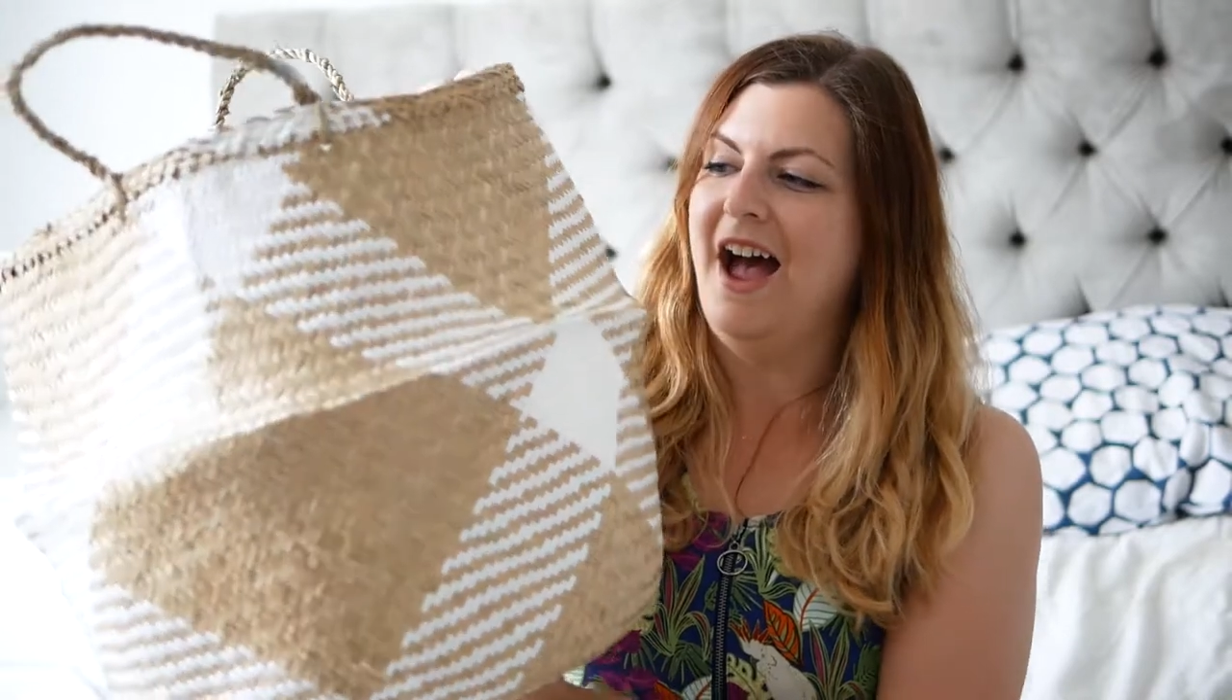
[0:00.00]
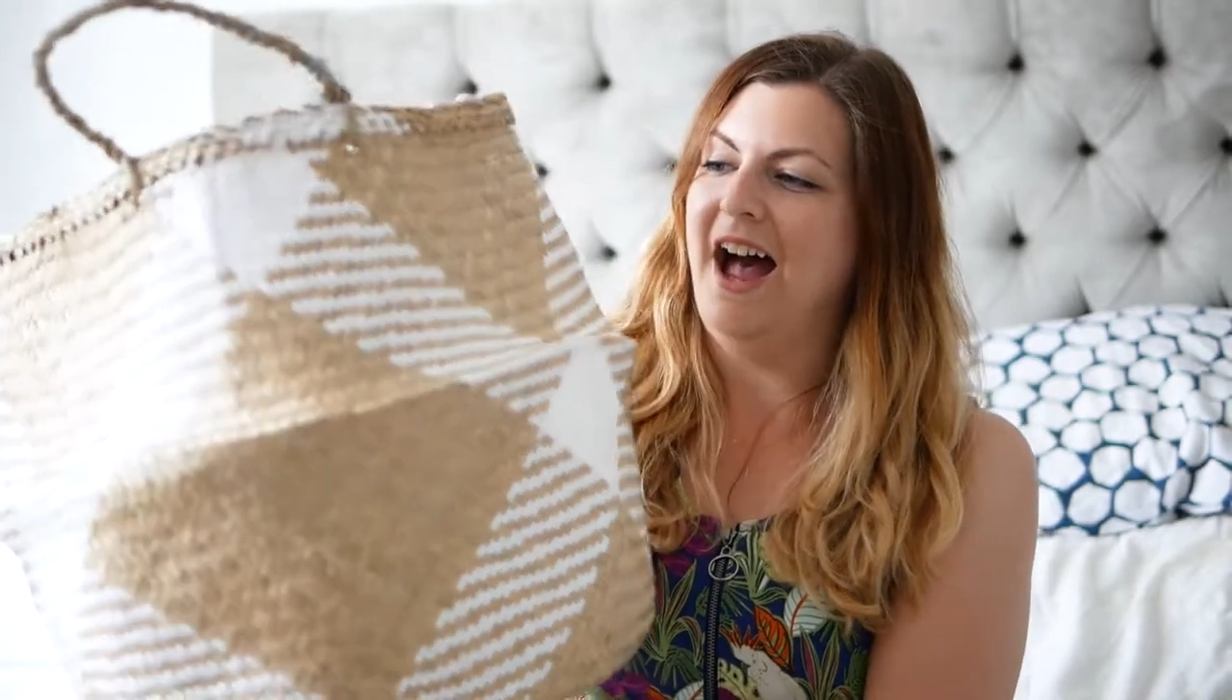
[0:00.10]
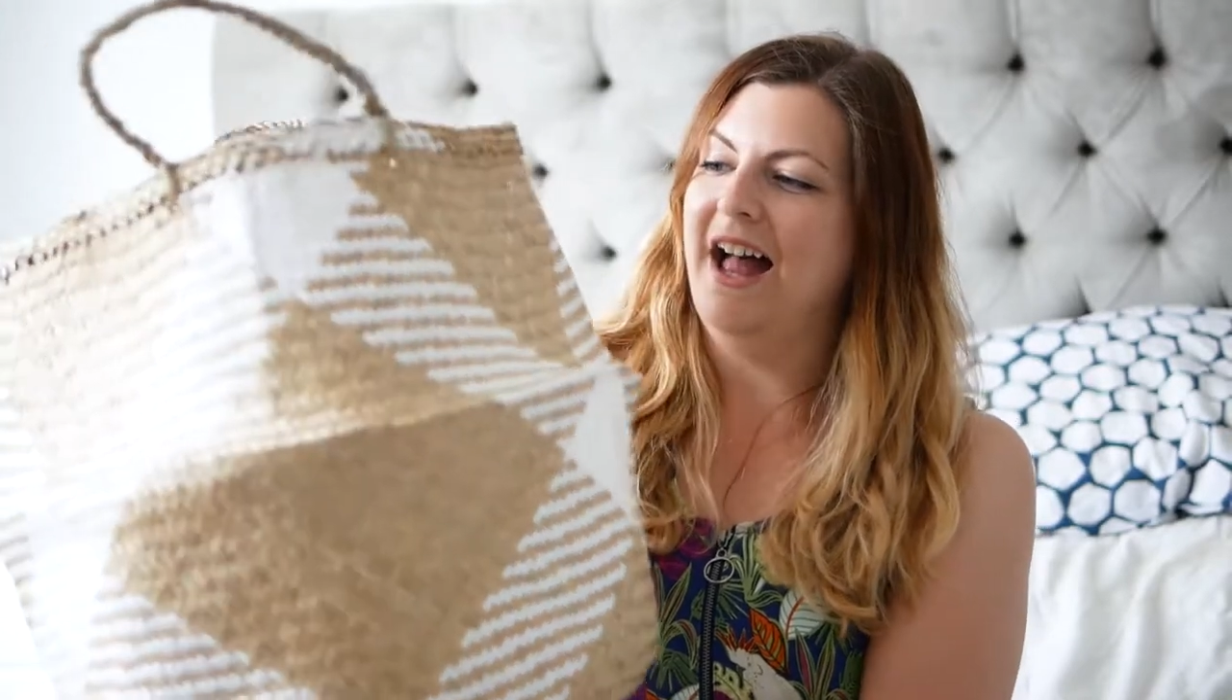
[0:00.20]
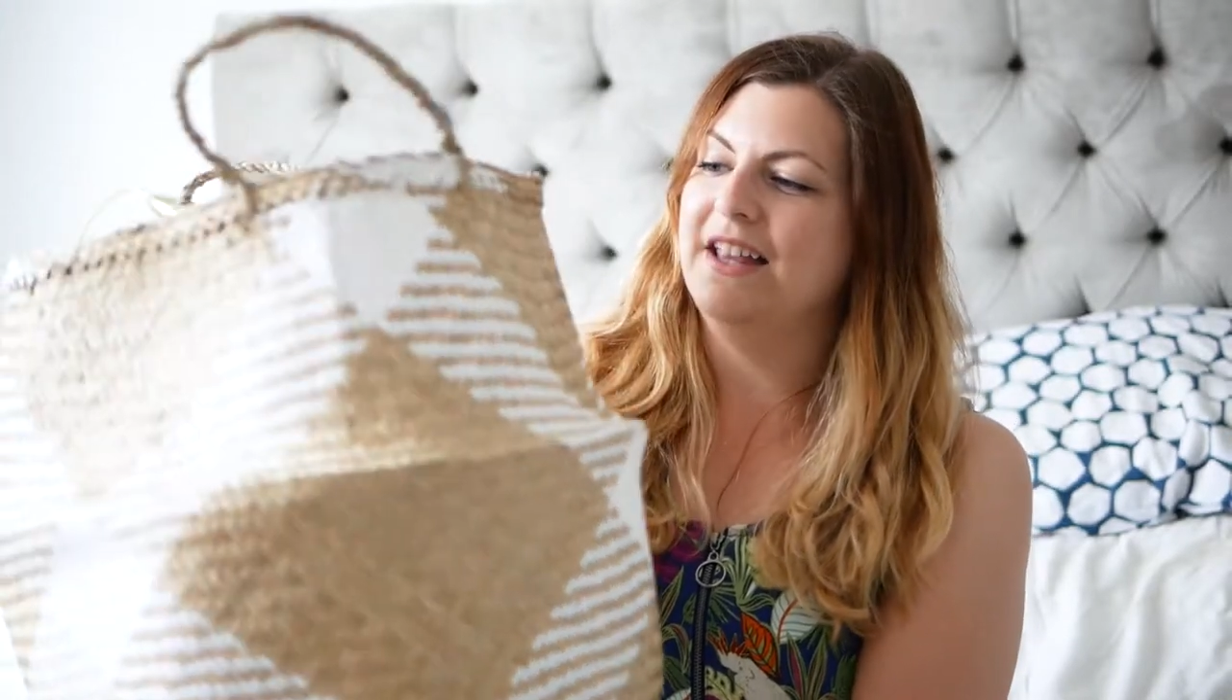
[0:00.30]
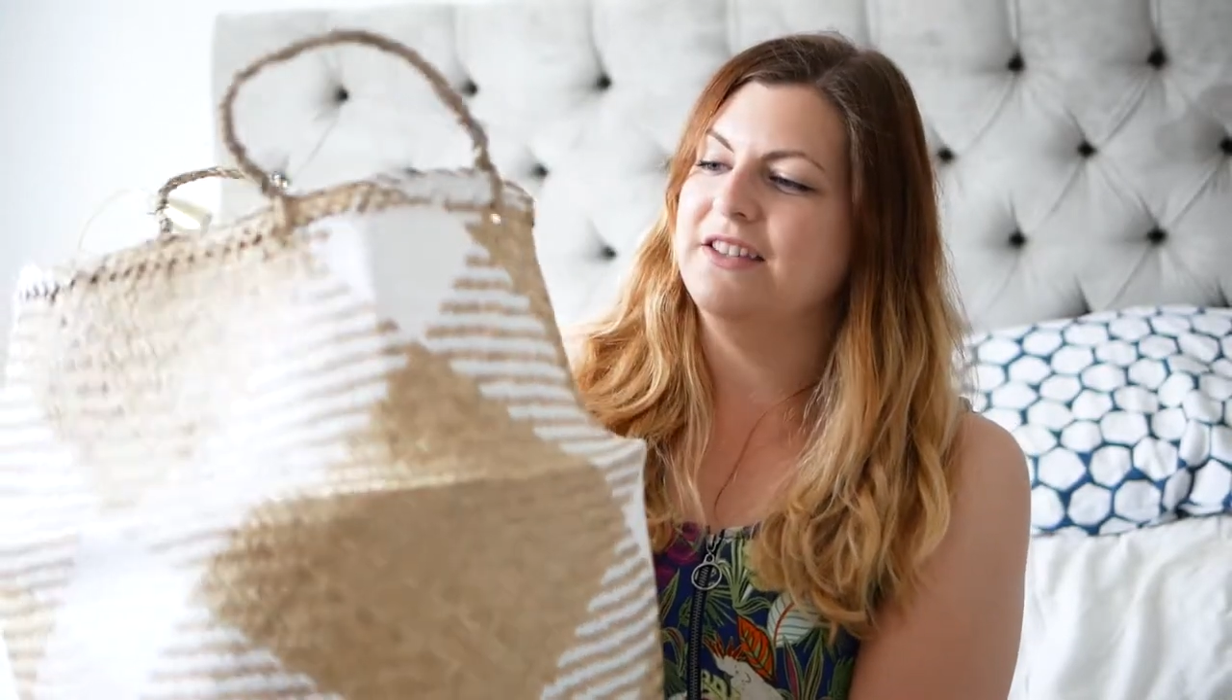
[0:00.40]

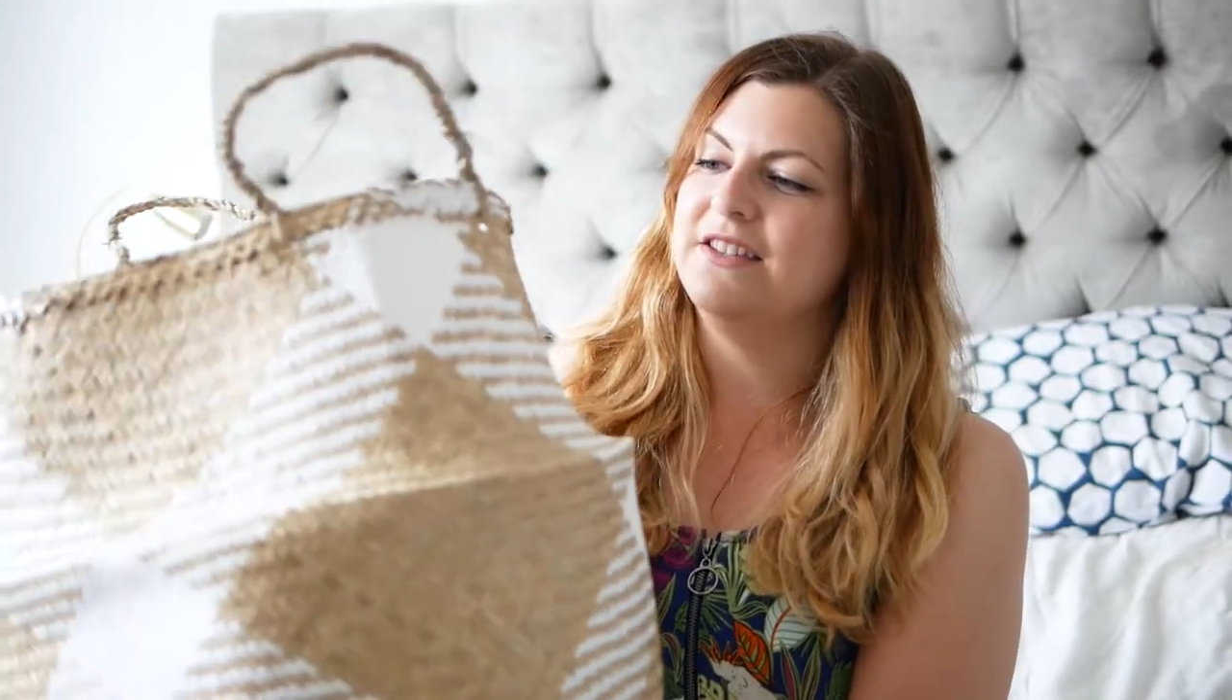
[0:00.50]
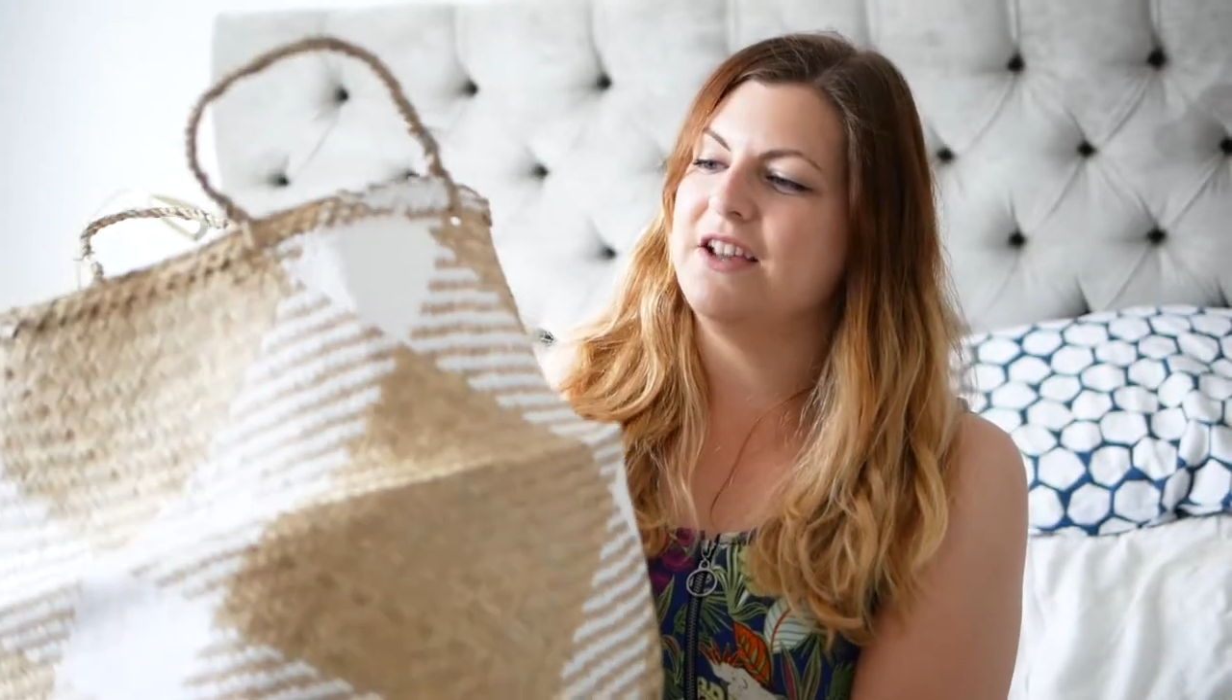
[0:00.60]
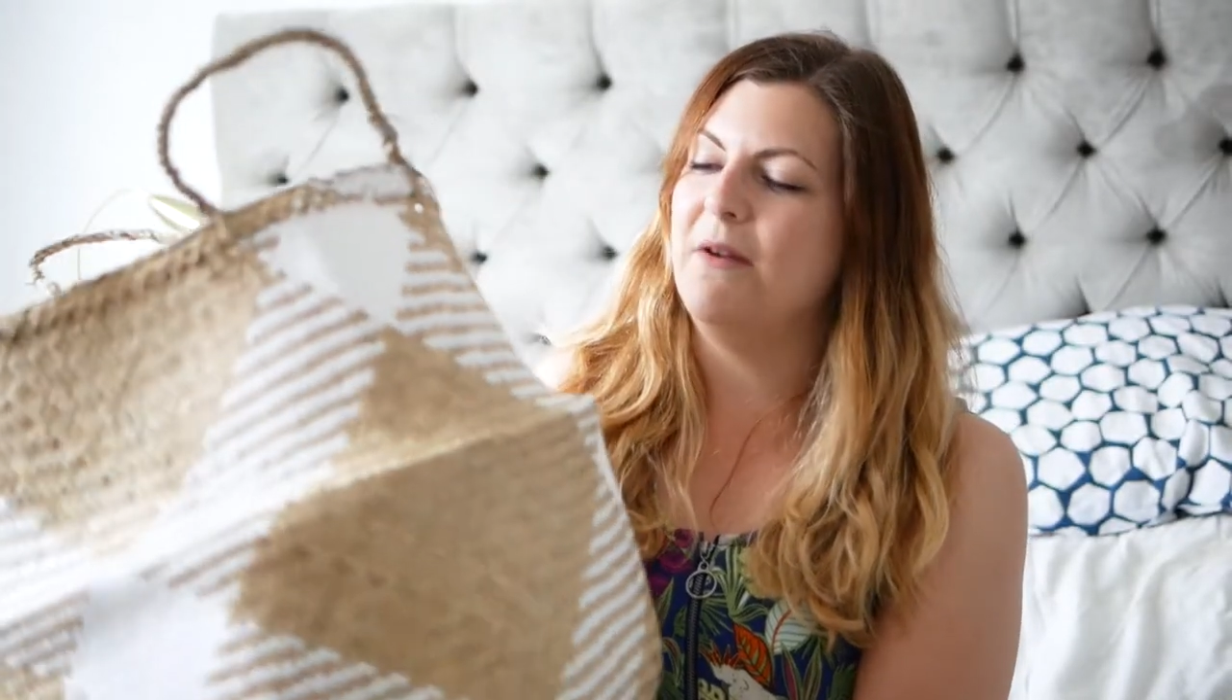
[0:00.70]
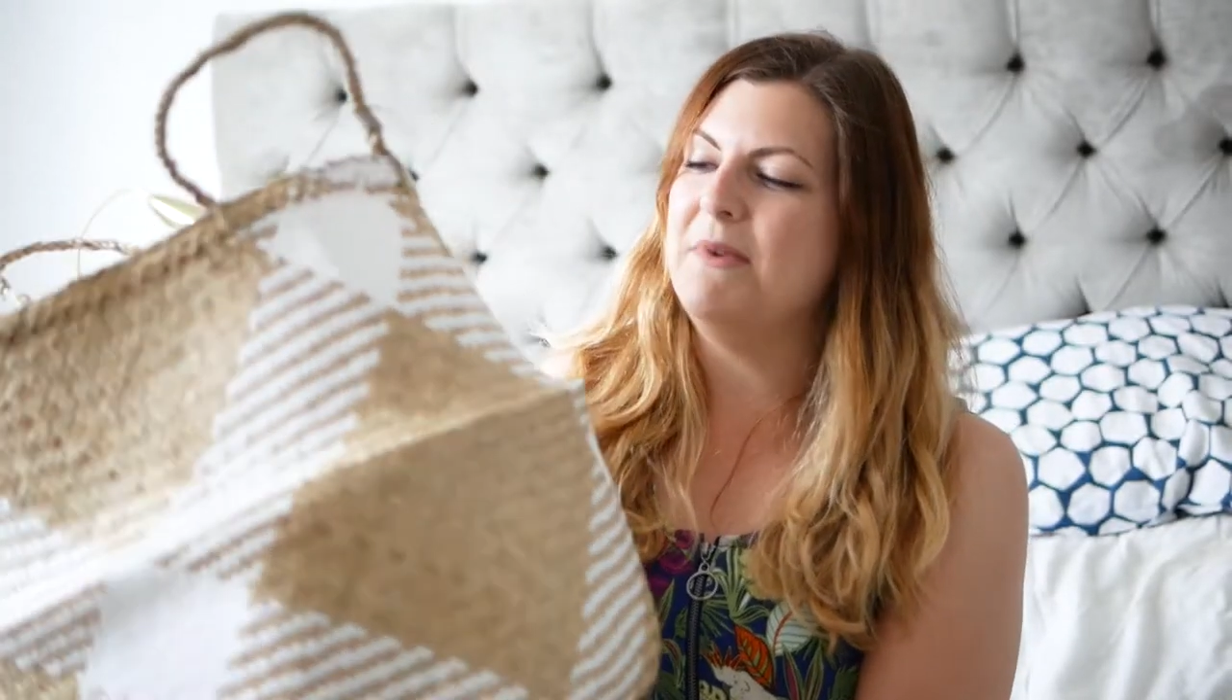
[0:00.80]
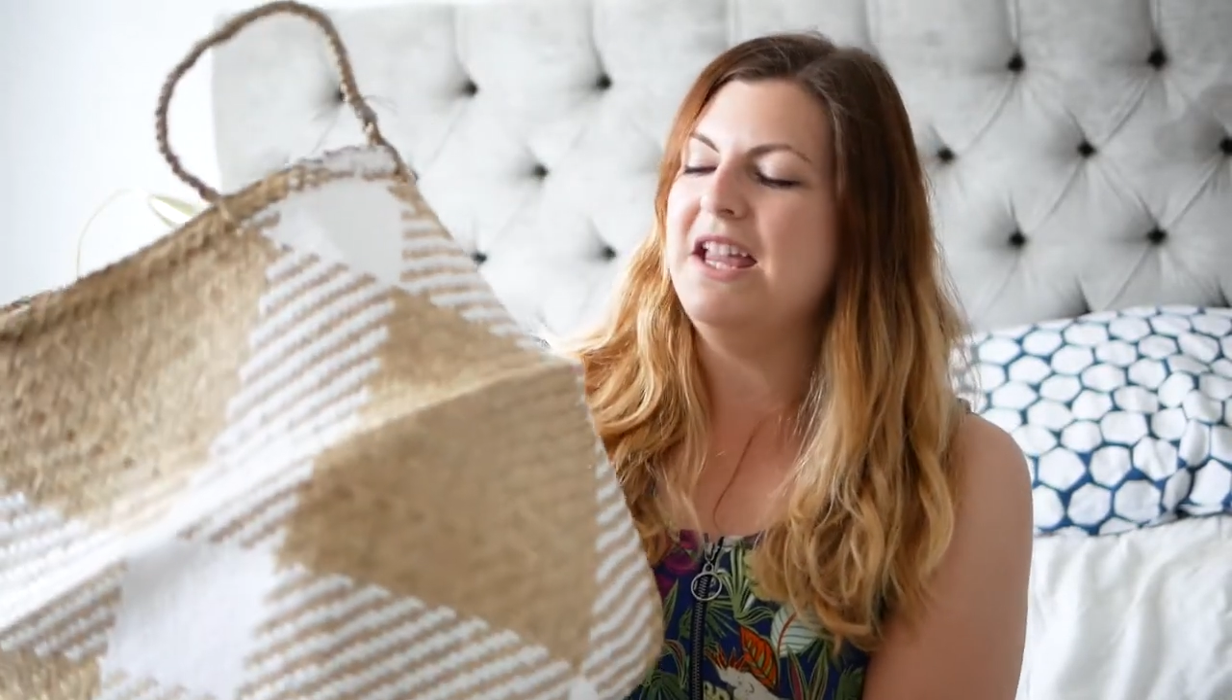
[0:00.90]
and I'm